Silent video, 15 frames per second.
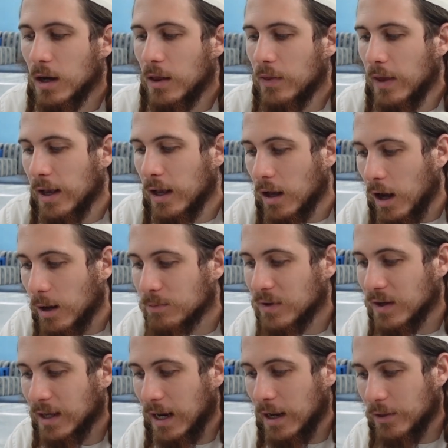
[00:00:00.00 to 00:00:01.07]
they come
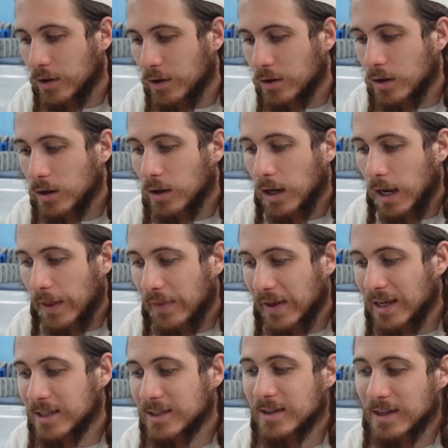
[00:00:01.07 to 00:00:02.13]
together and they
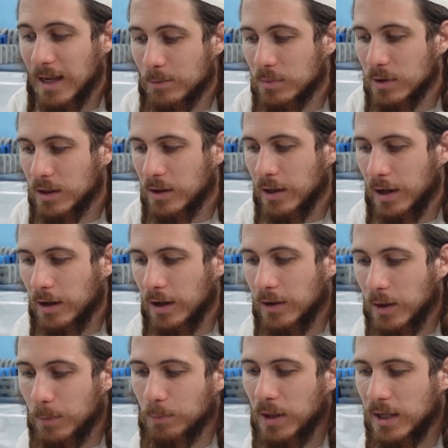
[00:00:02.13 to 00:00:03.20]
assembly there in
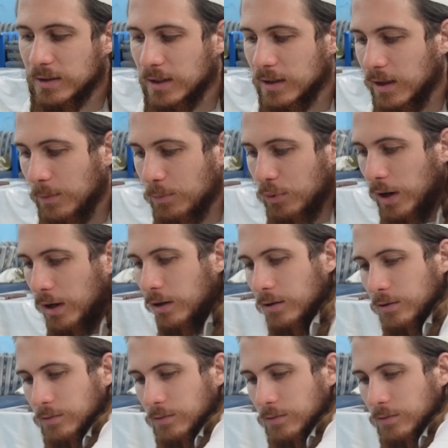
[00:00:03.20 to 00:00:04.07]
the place that they pray.